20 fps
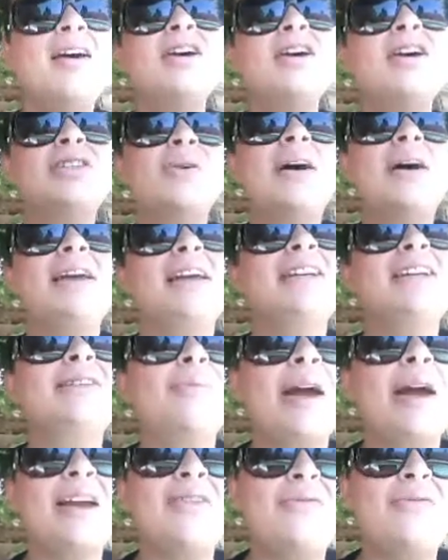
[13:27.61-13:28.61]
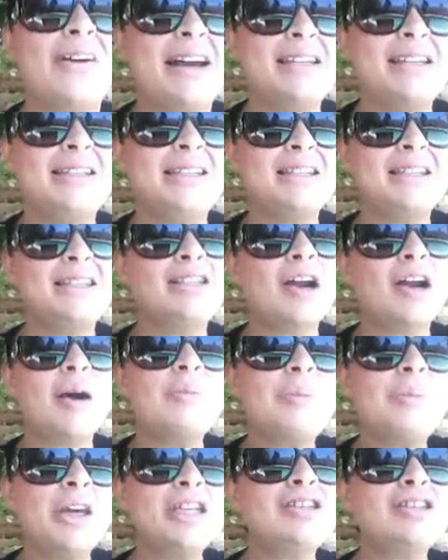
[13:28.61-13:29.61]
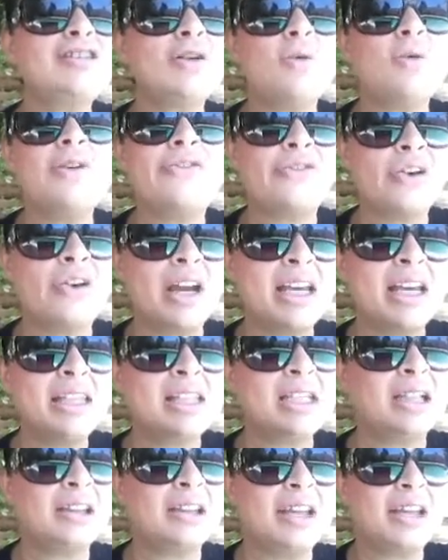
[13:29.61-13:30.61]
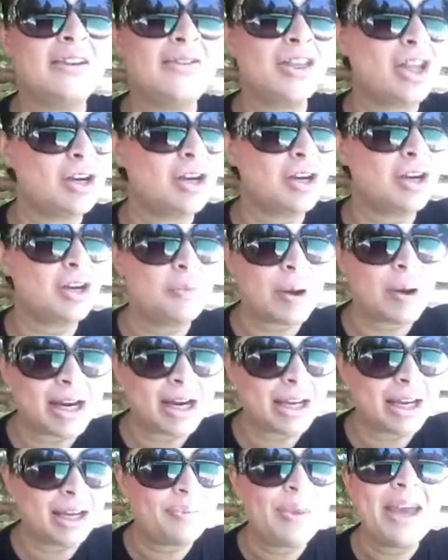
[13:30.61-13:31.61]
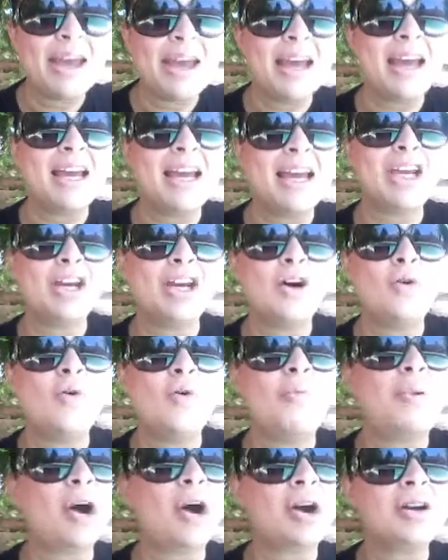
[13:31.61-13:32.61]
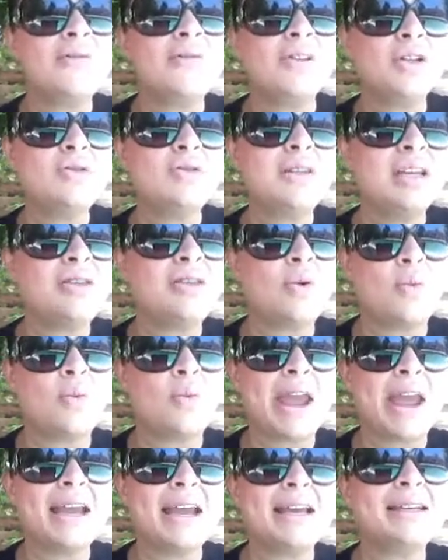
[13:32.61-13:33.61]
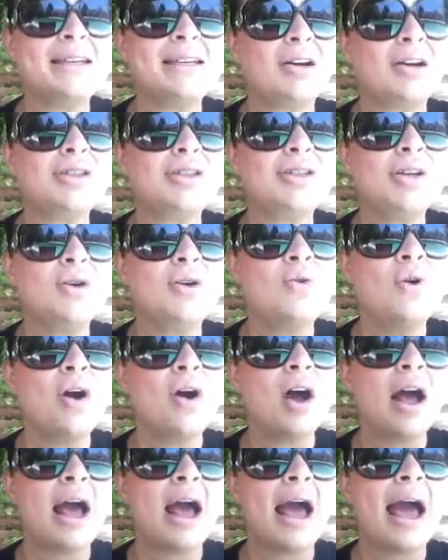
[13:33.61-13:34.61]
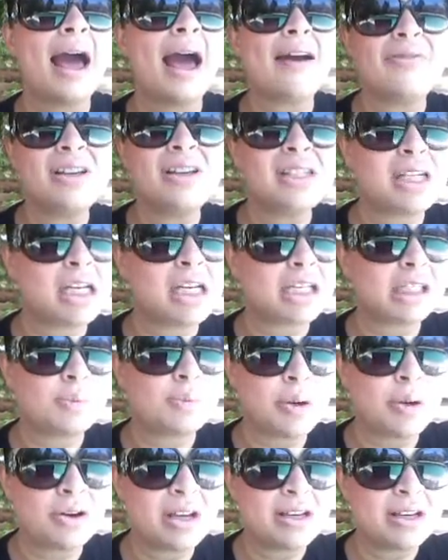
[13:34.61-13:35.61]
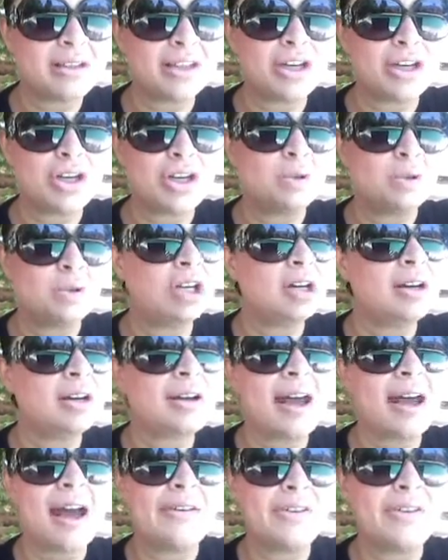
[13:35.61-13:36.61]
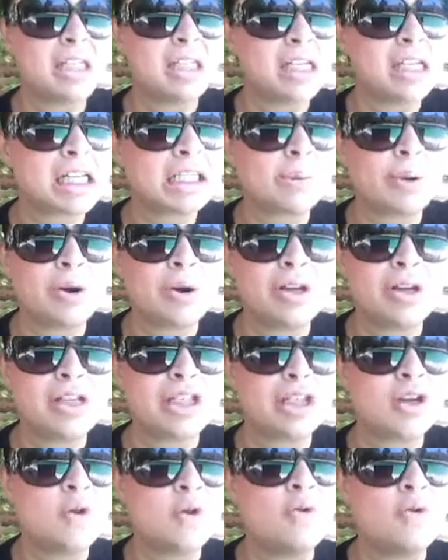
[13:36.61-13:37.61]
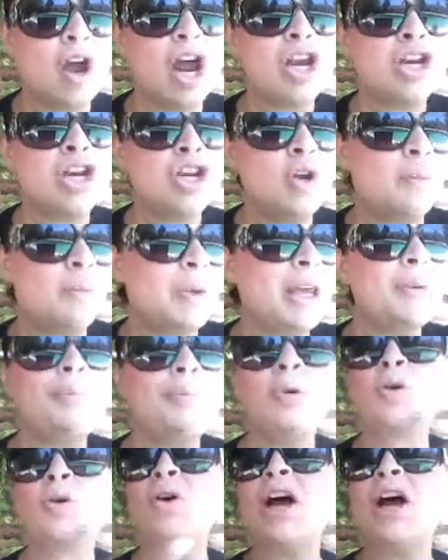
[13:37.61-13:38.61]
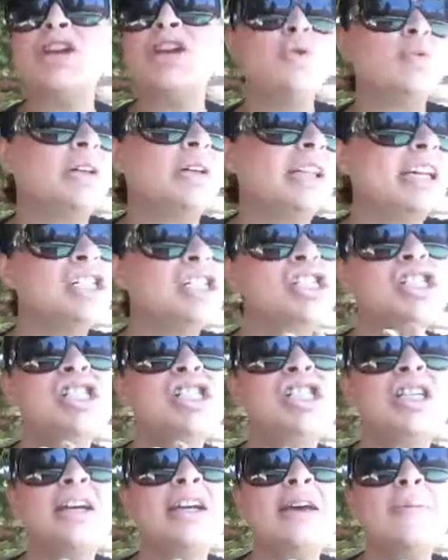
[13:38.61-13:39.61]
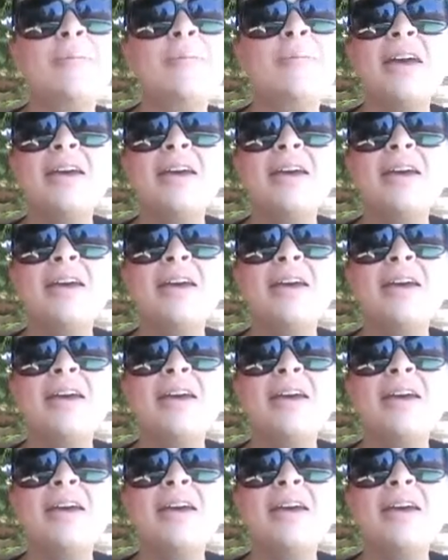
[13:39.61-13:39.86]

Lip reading: So I guess my advice is stop being so afraid to live in the new body. Part of losing the weight is also having to experience a new look, having to experience new people, a new relationship.